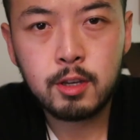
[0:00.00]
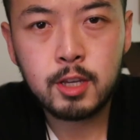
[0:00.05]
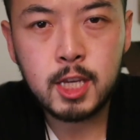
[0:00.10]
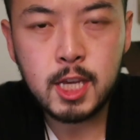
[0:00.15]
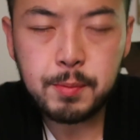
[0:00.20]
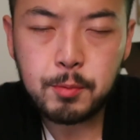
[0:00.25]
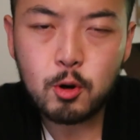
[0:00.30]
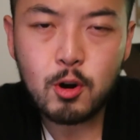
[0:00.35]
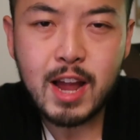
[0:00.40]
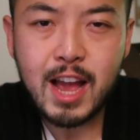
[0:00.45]

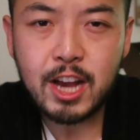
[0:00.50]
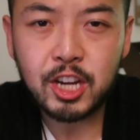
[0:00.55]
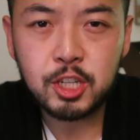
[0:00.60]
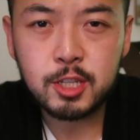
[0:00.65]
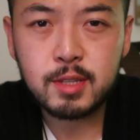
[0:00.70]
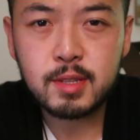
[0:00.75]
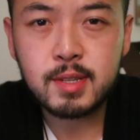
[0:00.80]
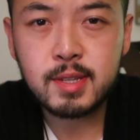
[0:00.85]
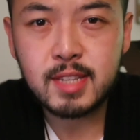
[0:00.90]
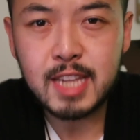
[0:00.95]
Keep your
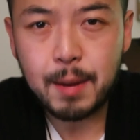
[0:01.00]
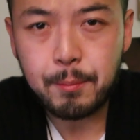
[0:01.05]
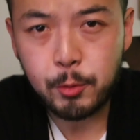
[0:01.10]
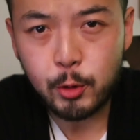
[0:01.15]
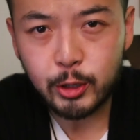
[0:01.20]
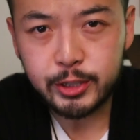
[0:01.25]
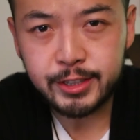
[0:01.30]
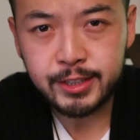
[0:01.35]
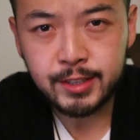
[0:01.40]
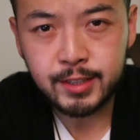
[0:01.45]
actions
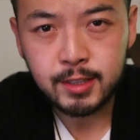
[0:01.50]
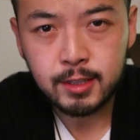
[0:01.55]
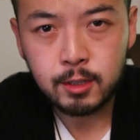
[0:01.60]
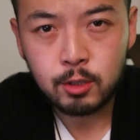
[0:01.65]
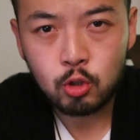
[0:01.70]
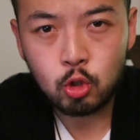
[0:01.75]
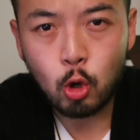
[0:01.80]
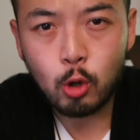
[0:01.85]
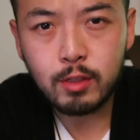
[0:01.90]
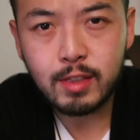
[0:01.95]
separate.
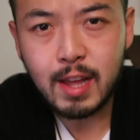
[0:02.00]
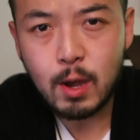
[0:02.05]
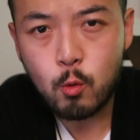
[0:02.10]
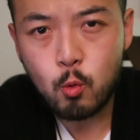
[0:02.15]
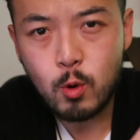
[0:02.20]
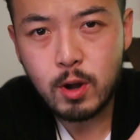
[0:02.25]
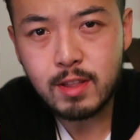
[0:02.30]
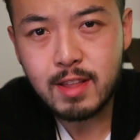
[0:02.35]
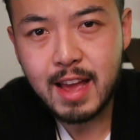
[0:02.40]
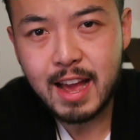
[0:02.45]
Don't let
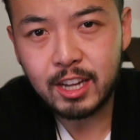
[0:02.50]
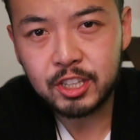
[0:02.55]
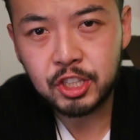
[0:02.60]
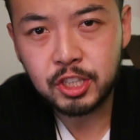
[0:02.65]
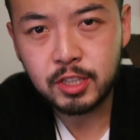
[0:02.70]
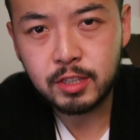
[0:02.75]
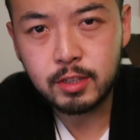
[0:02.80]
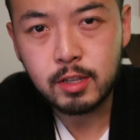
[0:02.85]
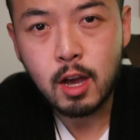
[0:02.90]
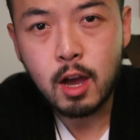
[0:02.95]
one
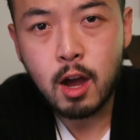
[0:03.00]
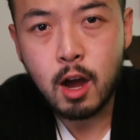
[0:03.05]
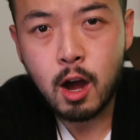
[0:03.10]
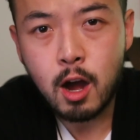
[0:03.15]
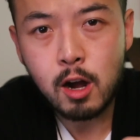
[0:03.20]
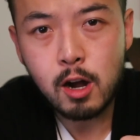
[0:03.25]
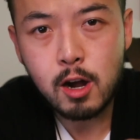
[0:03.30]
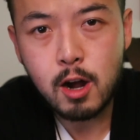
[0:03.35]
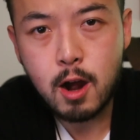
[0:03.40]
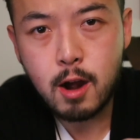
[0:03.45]
action
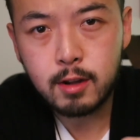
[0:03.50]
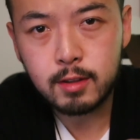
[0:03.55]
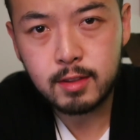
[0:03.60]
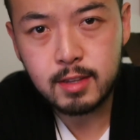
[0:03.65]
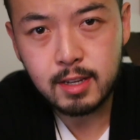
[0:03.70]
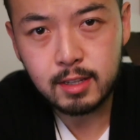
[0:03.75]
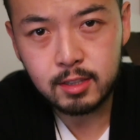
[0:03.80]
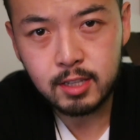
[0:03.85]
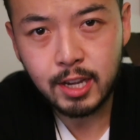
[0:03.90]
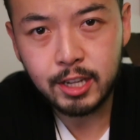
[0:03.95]
hog
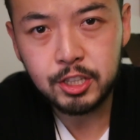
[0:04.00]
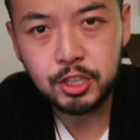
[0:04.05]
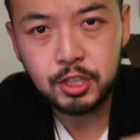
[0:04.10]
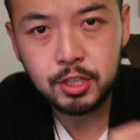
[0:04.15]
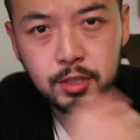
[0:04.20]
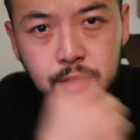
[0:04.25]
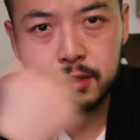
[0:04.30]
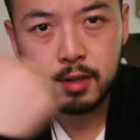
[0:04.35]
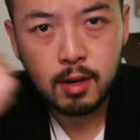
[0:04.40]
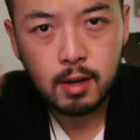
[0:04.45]
the
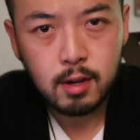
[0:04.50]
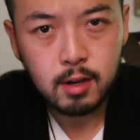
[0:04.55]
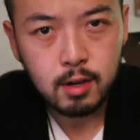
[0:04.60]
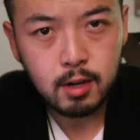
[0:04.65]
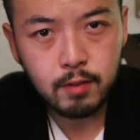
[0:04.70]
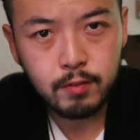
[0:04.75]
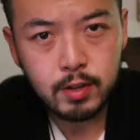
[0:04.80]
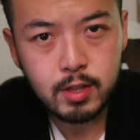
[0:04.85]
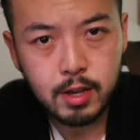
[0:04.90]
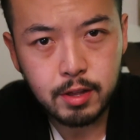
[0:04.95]
attention
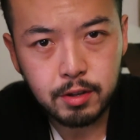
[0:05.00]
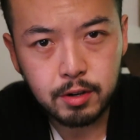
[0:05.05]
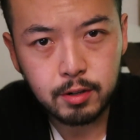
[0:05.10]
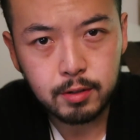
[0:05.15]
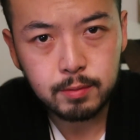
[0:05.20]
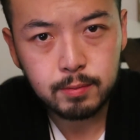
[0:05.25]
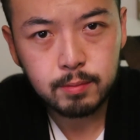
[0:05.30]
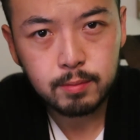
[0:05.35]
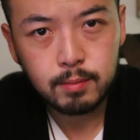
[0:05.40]
of another.